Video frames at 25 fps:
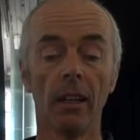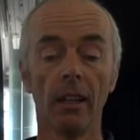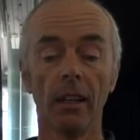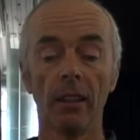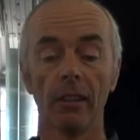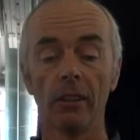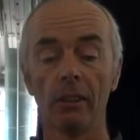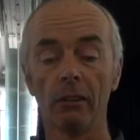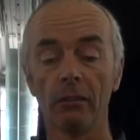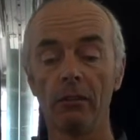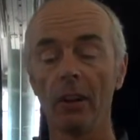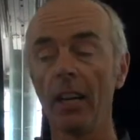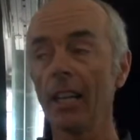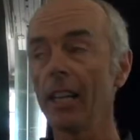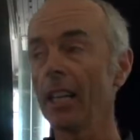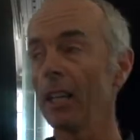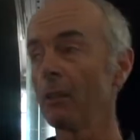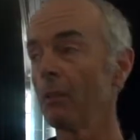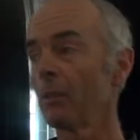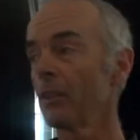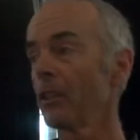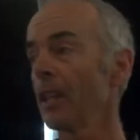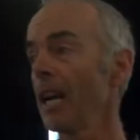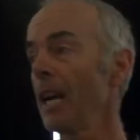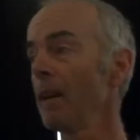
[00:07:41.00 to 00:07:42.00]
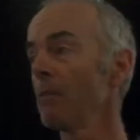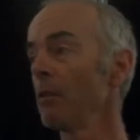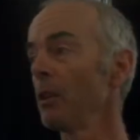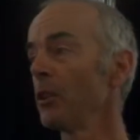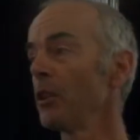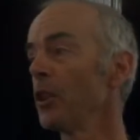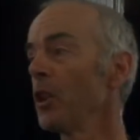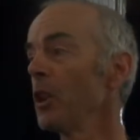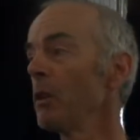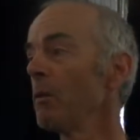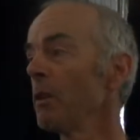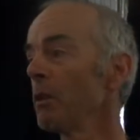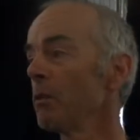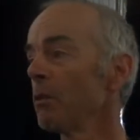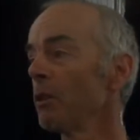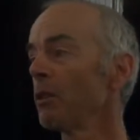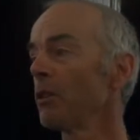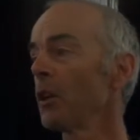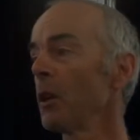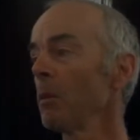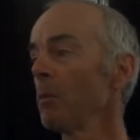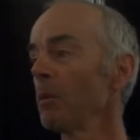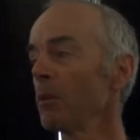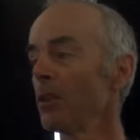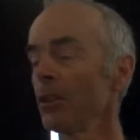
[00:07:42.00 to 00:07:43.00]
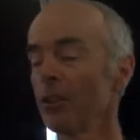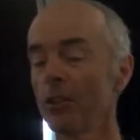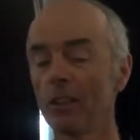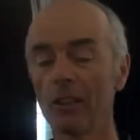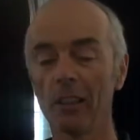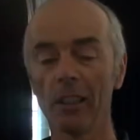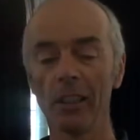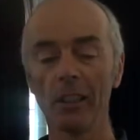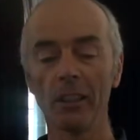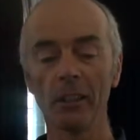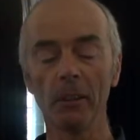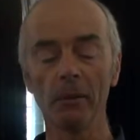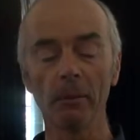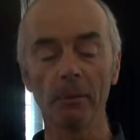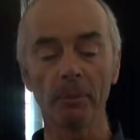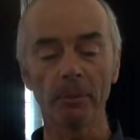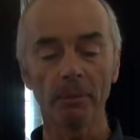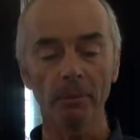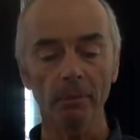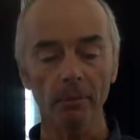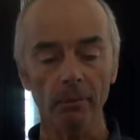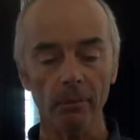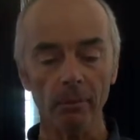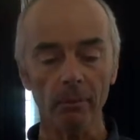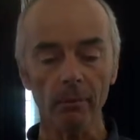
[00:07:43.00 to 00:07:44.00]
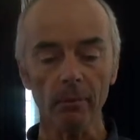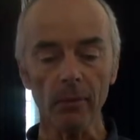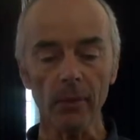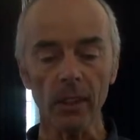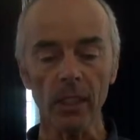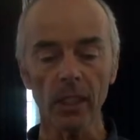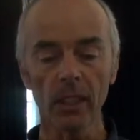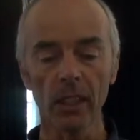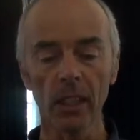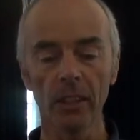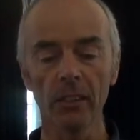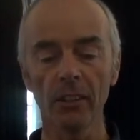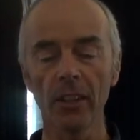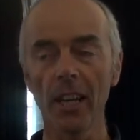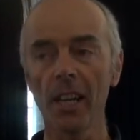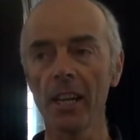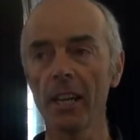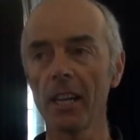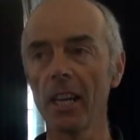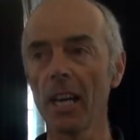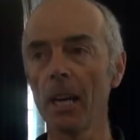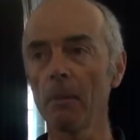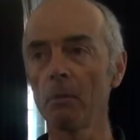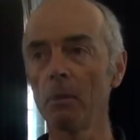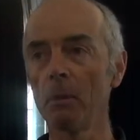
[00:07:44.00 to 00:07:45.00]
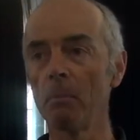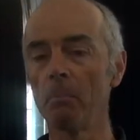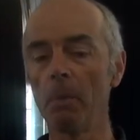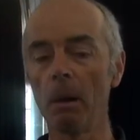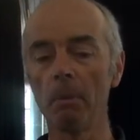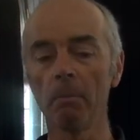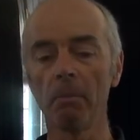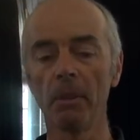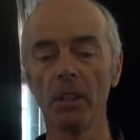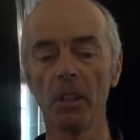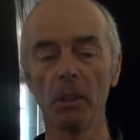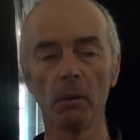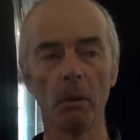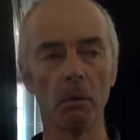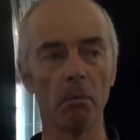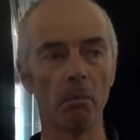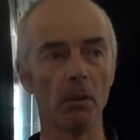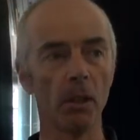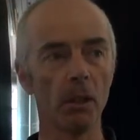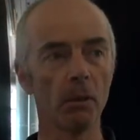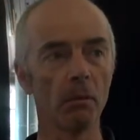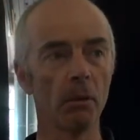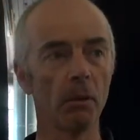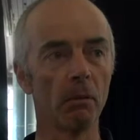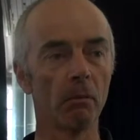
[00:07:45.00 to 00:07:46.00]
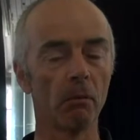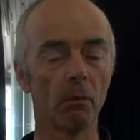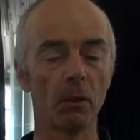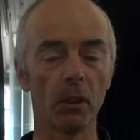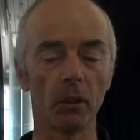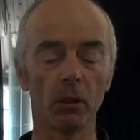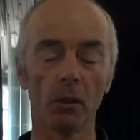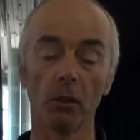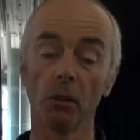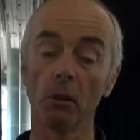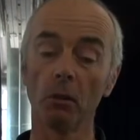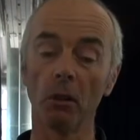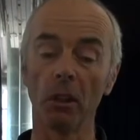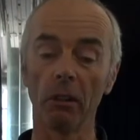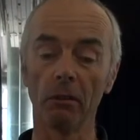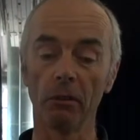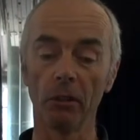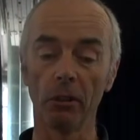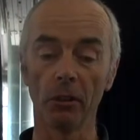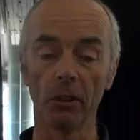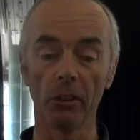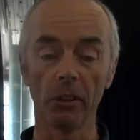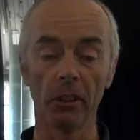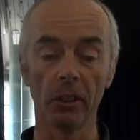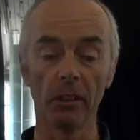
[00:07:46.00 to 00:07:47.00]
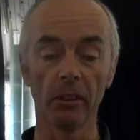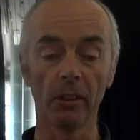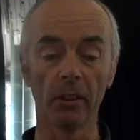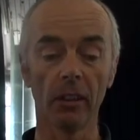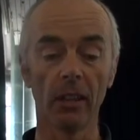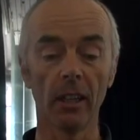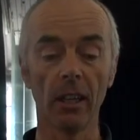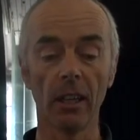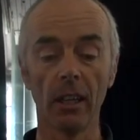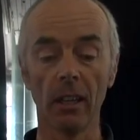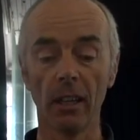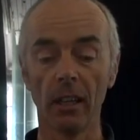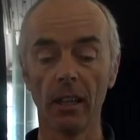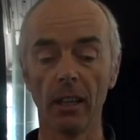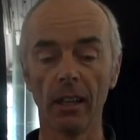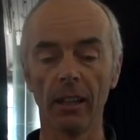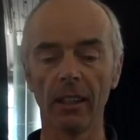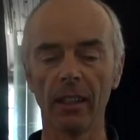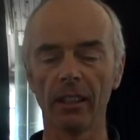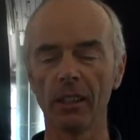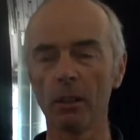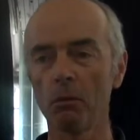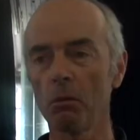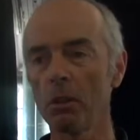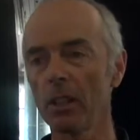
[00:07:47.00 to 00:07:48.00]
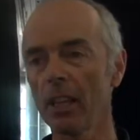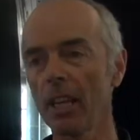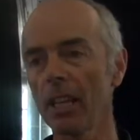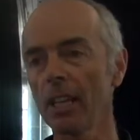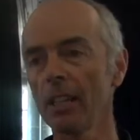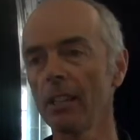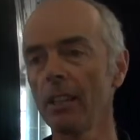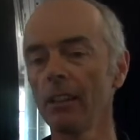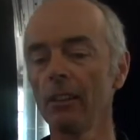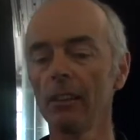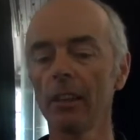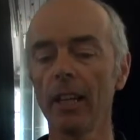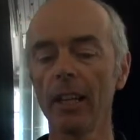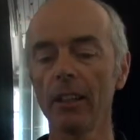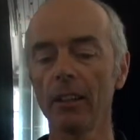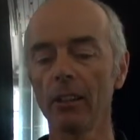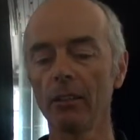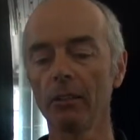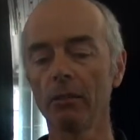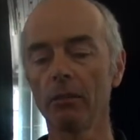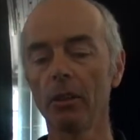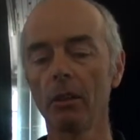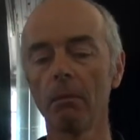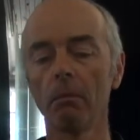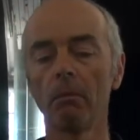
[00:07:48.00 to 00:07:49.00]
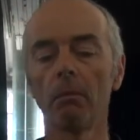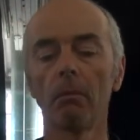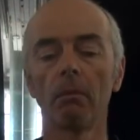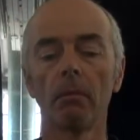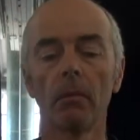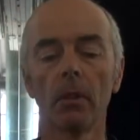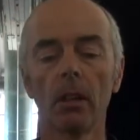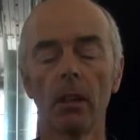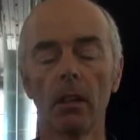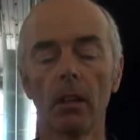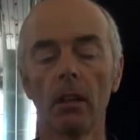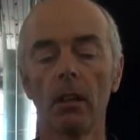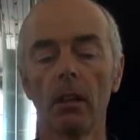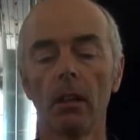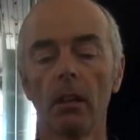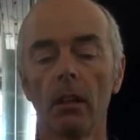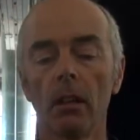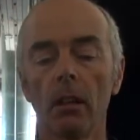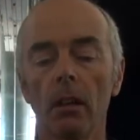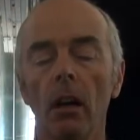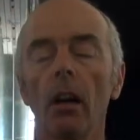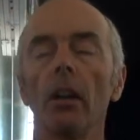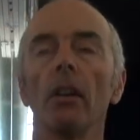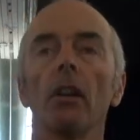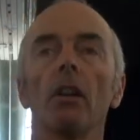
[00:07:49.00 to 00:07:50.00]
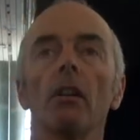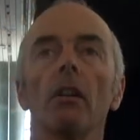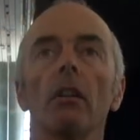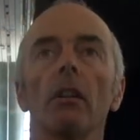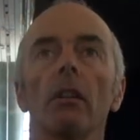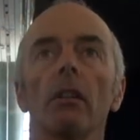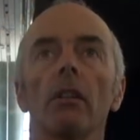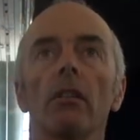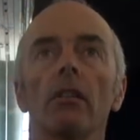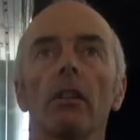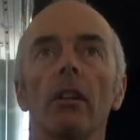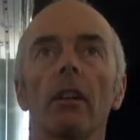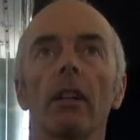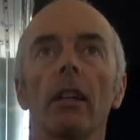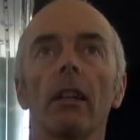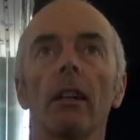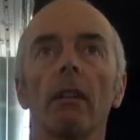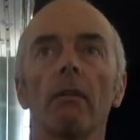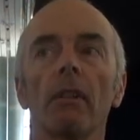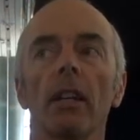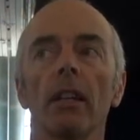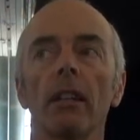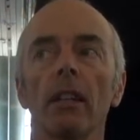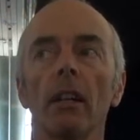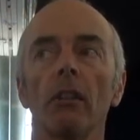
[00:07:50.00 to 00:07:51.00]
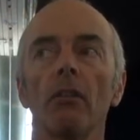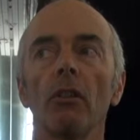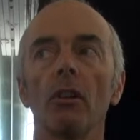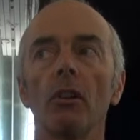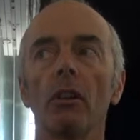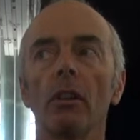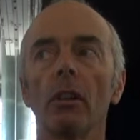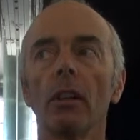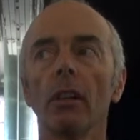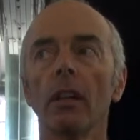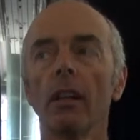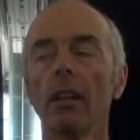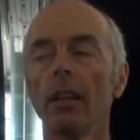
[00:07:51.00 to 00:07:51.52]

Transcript: So finally it was Campbell Newman was opposition leader, and Sally and I happened to bump into him in Brisbane, which was quite fortuitous. And I said, "We're getting these letters from..." Oh no, sorry, I'm getting that wrong.